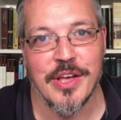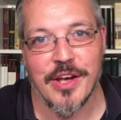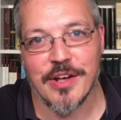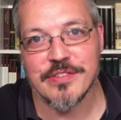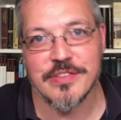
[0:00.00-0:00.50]

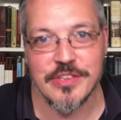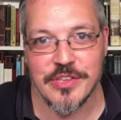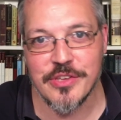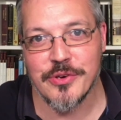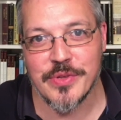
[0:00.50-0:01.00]
I'll see
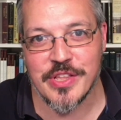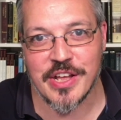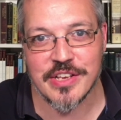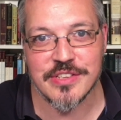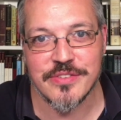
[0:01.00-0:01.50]
you in the
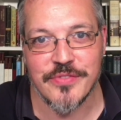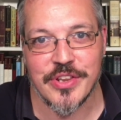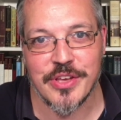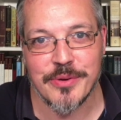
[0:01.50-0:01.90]
next video.